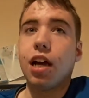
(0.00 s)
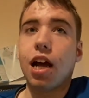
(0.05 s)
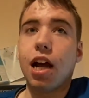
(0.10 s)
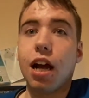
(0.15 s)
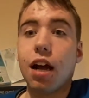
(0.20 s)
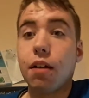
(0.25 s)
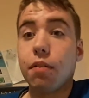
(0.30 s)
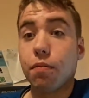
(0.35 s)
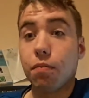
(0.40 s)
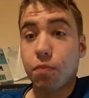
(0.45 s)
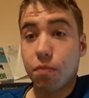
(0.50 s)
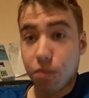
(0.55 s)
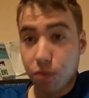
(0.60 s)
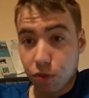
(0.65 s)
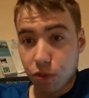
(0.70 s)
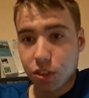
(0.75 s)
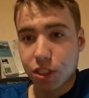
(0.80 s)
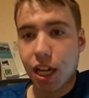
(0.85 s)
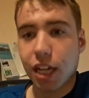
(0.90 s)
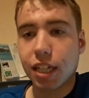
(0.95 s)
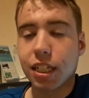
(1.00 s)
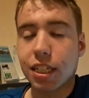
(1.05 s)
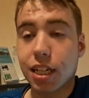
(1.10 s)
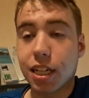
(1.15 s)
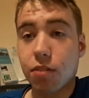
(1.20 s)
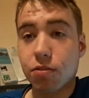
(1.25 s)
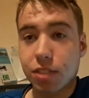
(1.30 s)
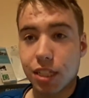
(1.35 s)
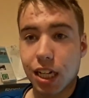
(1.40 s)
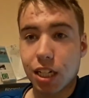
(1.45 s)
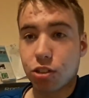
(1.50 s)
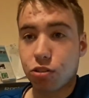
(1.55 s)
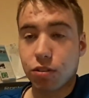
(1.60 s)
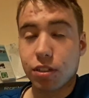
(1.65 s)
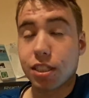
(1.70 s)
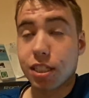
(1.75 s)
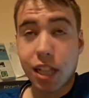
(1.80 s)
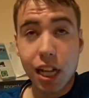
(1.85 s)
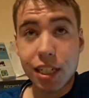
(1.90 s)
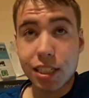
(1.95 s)
for Tidy Towns
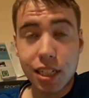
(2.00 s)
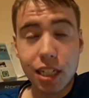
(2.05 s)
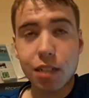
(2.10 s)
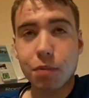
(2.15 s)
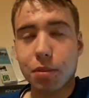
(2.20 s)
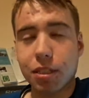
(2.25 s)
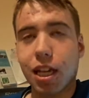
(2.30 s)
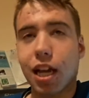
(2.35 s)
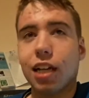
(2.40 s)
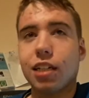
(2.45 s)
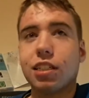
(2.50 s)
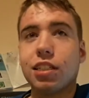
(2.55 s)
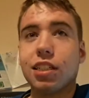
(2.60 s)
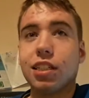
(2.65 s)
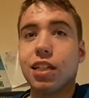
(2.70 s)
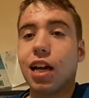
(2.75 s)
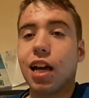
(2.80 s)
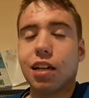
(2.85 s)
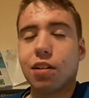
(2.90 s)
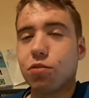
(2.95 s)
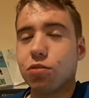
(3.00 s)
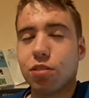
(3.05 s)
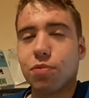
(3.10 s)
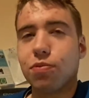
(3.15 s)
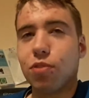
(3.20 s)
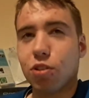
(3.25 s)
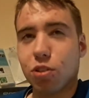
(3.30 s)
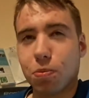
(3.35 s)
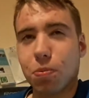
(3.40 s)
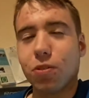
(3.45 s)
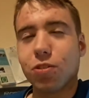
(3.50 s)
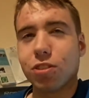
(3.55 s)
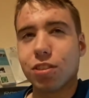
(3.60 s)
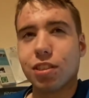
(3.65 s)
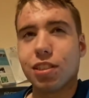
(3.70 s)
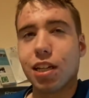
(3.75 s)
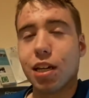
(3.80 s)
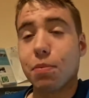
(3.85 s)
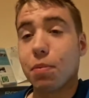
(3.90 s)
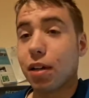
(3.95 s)
entries. And I said about that, and I was the first person
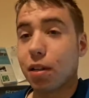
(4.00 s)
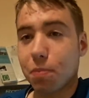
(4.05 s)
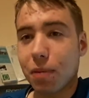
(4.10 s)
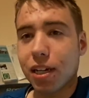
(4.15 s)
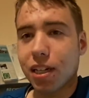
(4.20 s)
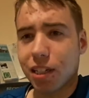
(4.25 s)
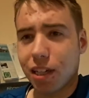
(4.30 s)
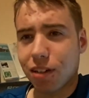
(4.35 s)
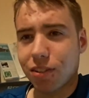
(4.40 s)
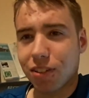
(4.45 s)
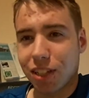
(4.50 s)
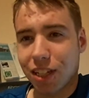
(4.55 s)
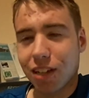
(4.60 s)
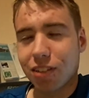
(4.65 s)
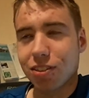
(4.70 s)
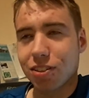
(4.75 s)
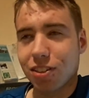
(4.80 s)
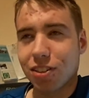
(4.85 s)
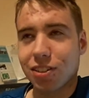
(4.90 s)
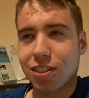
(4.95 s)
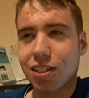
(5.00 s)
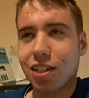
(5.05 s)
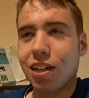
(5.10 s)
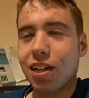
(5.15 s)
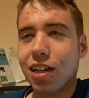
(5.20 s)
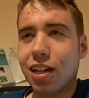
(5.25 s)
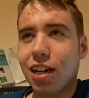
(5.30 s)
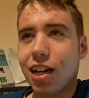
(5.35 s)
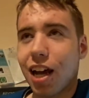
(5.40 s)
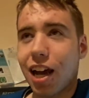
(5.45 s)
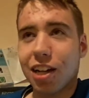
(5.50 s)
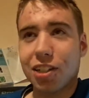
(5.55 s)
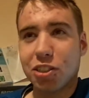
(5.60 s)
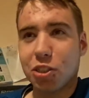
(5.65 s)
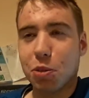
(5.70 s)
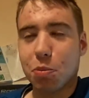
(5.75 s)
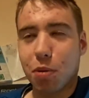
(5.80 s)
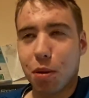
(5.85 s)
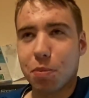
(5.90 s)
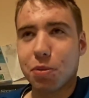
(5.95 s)
to say about it. Many county councillors
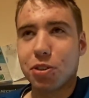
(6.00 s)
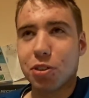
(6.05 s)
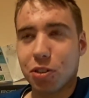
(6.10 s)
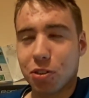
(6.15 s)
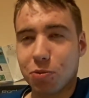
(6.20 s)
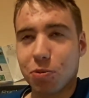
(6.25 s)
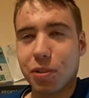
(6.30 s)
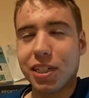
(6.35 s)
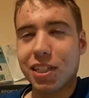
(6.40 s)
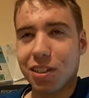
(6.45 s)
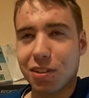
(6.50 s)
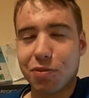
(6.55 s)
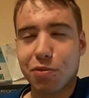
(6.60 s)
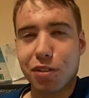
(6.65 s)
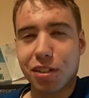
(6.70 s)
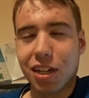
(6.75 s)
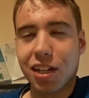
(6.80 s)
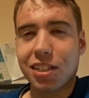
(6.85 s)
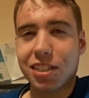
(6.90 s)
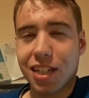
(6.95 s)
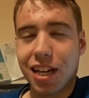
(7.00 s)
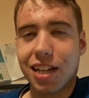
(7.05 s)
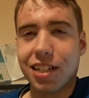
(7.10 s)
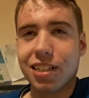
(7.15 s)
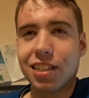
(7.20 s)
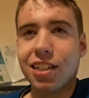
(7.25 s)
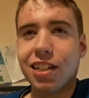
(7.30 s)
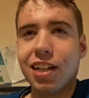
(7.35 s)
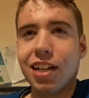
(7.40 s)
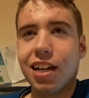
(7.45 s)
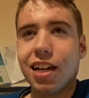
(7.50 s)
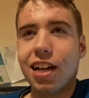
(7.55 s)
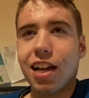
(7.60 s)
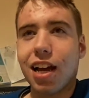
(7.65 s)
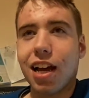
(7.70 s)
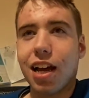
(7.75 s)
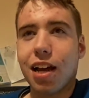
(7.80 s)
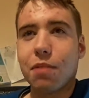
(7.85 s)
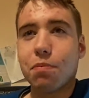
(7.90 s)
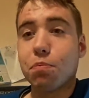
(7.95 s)
actually probably took wind of what I said.
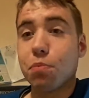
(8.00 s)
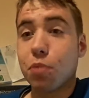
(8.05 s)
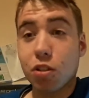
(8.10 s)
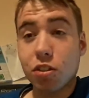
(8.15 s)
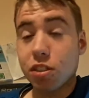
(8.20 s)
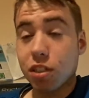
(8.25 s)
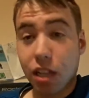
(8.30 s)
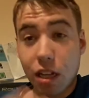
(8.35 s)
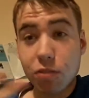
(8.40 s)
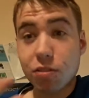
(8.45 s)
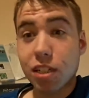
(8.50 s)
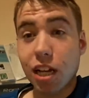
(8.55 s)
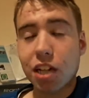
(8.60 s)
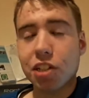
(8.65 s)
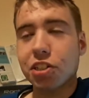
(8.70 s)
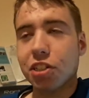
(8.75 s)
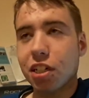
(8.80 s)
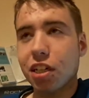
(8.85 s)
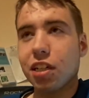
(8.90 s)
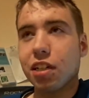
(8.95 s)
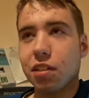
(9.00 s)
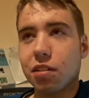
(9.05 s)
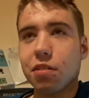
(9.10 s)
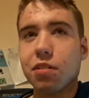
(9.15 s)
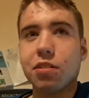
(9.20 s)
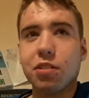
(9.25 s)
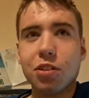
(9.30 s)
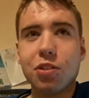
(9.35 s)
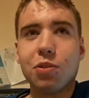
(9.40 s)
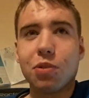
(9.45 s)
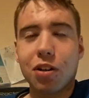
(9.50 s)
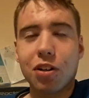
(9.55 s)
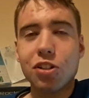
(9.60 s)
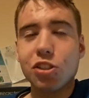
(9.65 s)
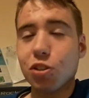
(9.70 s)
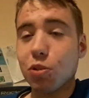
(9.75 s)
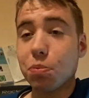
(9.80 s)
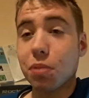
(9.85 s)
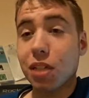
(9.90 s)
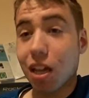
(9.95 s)
Because it was actually, you know,
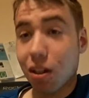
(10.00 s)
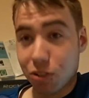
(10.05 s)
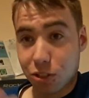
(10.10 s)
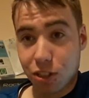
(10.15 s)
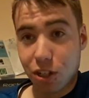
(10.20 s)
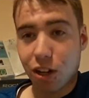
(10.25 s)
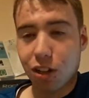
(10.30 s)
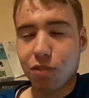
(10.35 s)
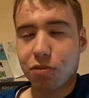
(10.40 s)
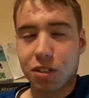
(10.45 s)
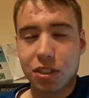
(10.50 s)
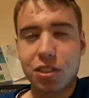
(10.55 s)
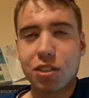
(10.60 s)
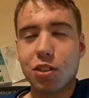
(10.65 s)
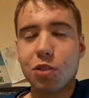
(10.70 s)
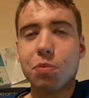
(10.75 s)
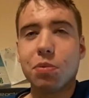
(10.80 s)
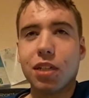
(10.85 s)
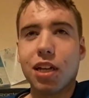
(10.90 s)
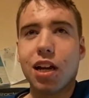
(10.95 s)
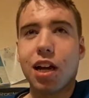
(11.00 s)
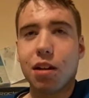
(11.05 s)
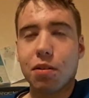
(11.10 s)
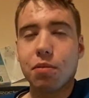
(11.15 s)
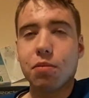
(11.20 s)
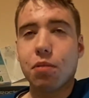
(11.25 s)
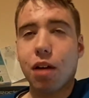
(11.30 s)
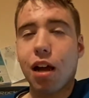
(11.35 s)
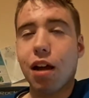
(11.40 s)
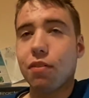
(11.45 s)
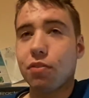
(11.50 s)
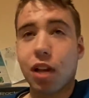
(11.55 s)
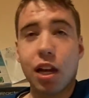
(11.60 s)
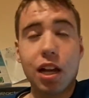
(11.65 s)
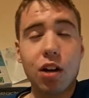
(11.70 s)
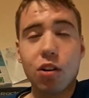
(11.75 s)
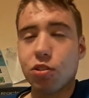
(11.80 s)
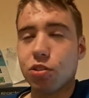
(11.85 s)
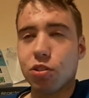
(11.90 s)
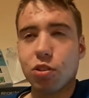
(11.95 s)
because nobody else thought of it. I
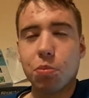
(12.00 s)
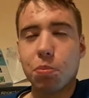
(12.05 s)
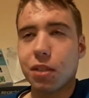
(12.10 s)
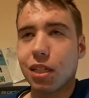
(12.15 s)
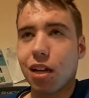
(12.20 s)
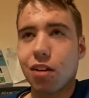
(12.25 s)
heard nobody